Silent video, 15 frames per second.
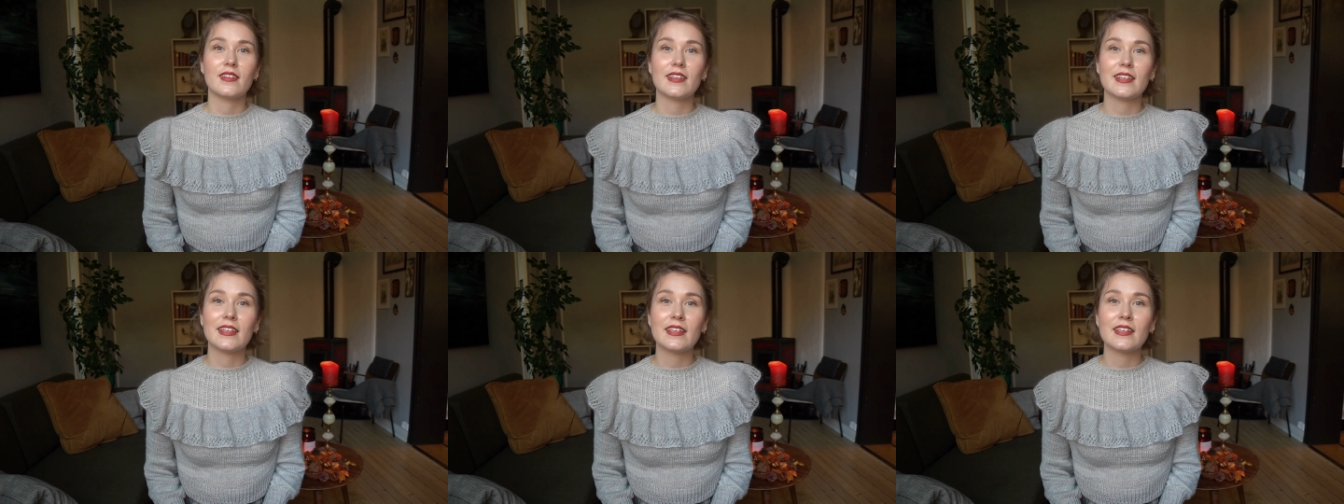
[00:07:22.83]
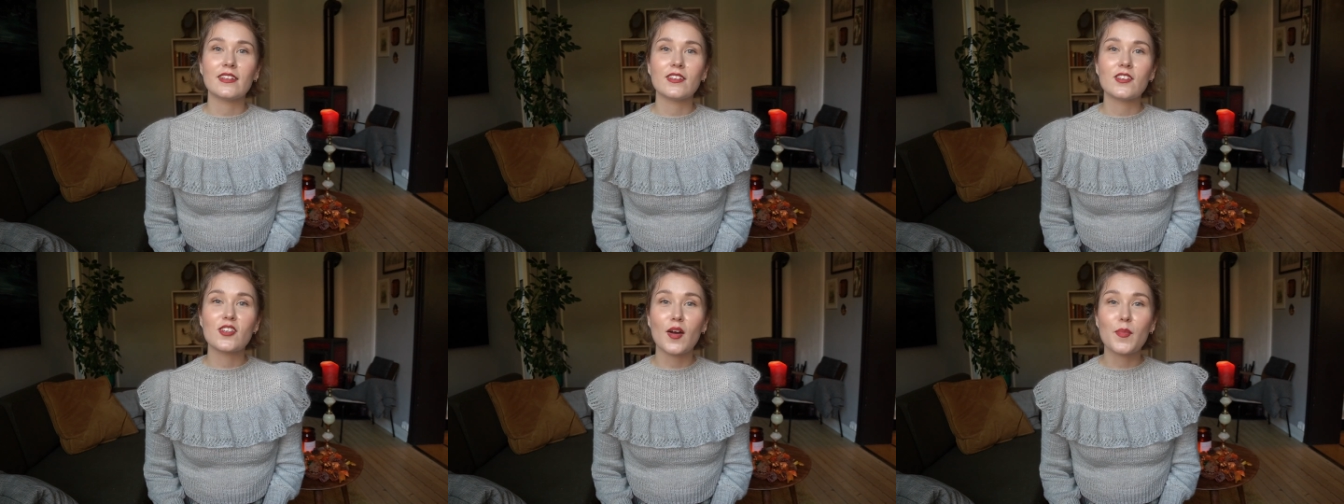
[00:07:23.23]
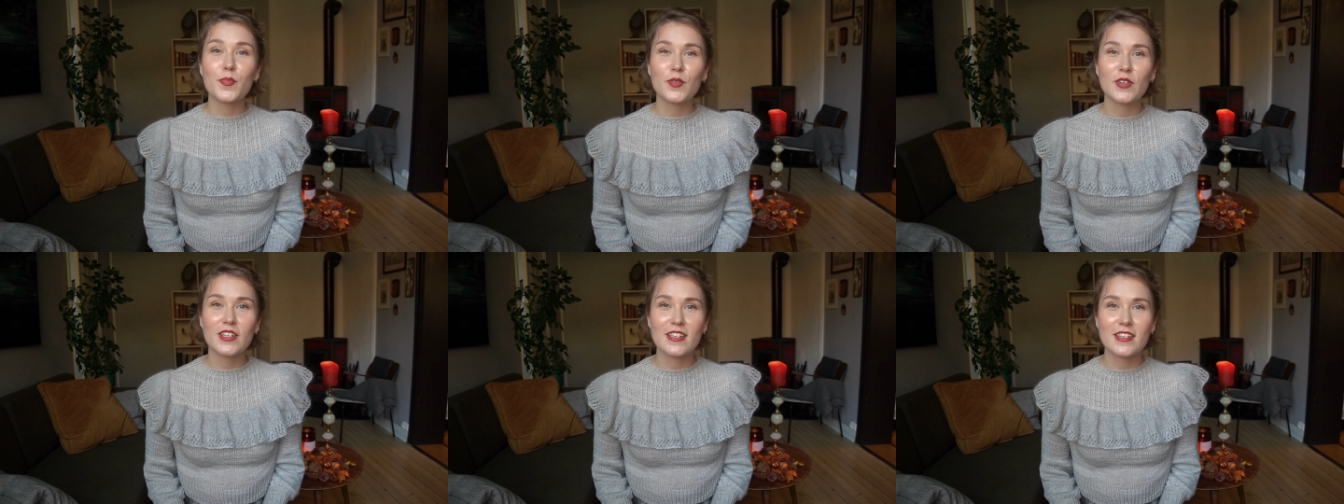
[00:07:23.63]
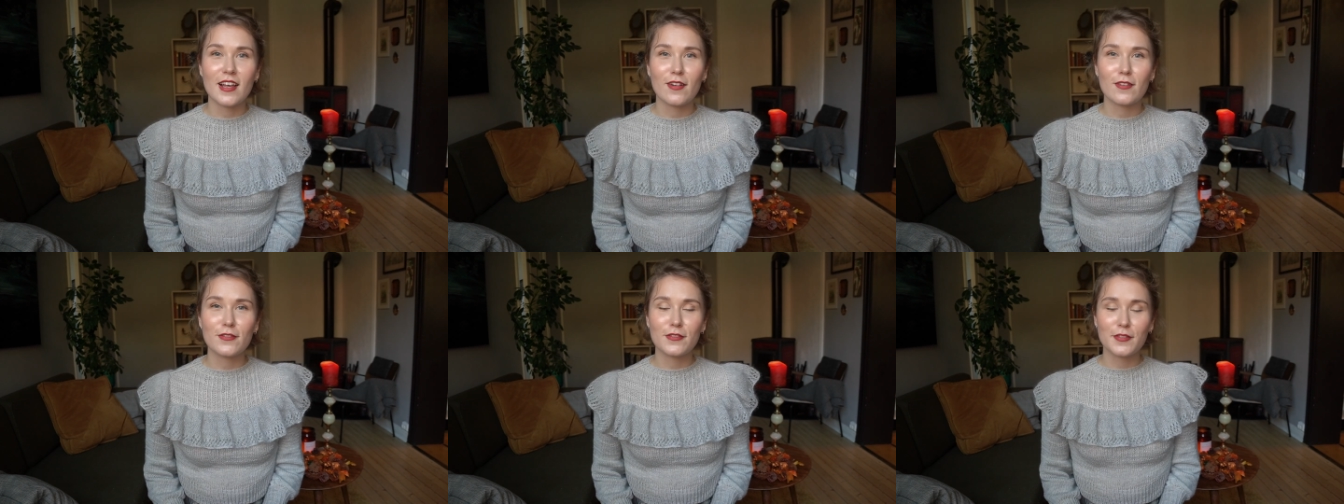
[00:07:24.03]
The jumper
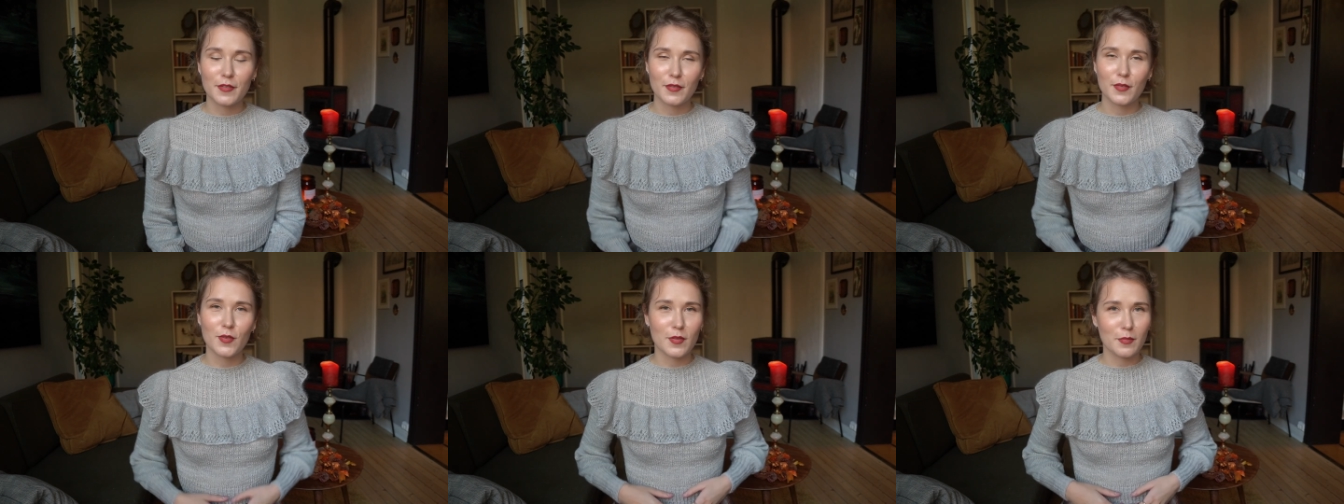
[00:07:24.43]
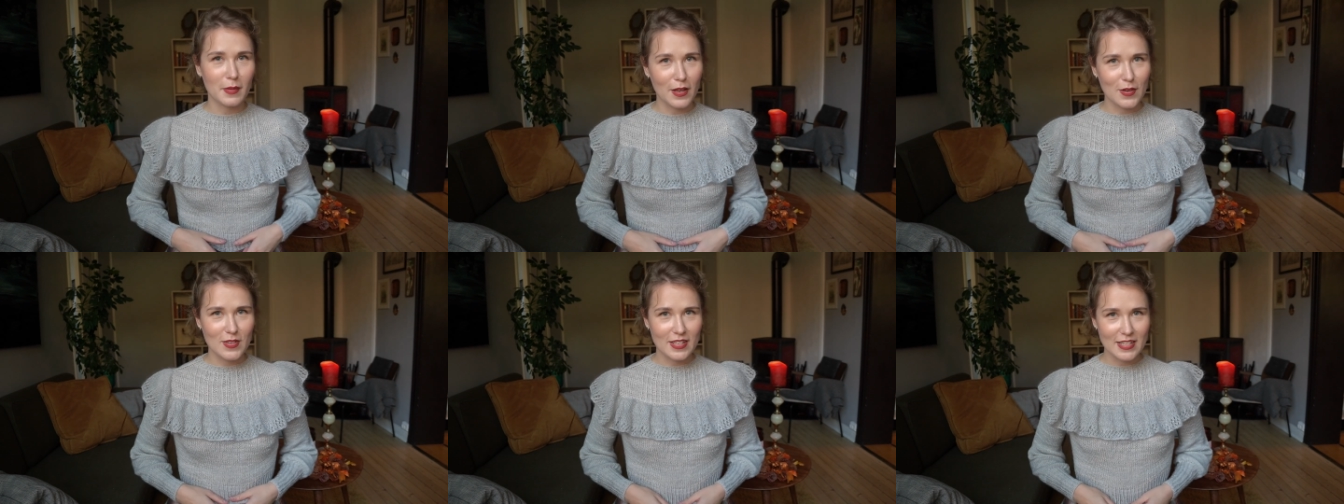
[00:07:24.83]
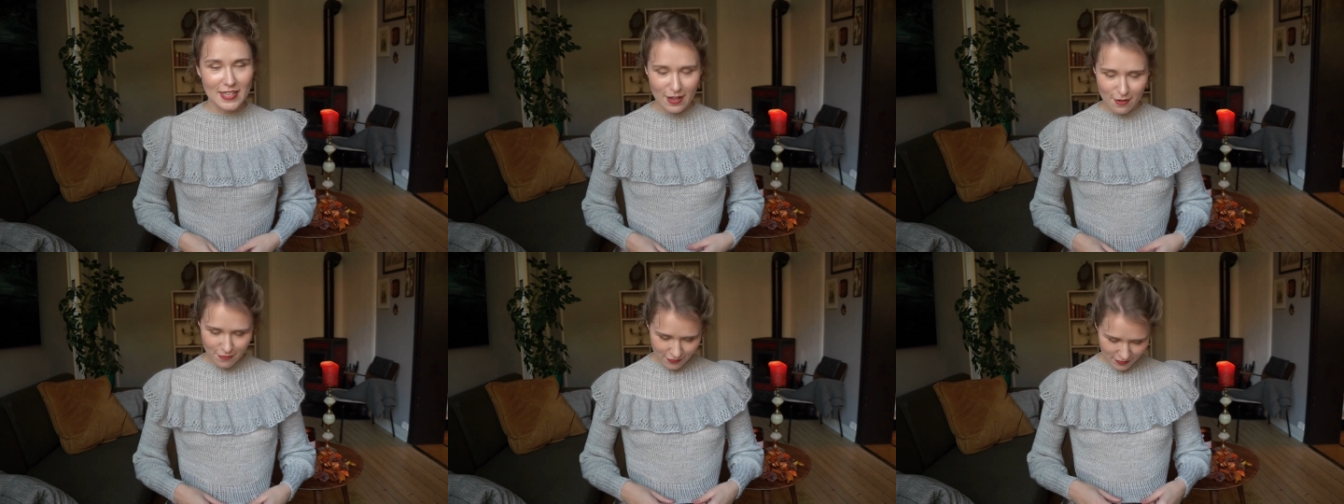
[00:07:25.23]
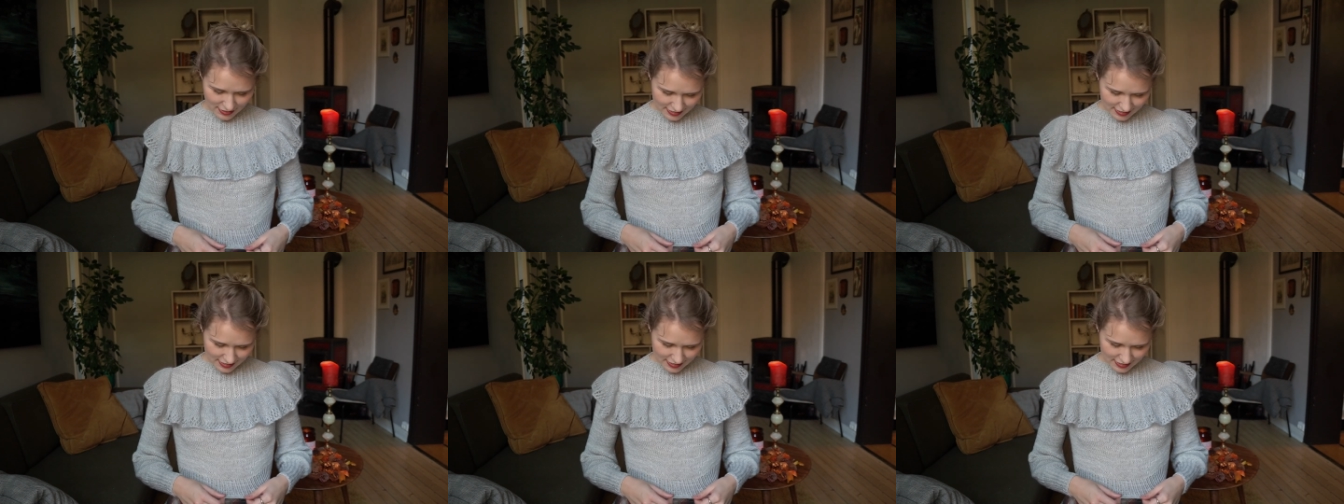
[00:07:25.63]
itself, or the blouse itself,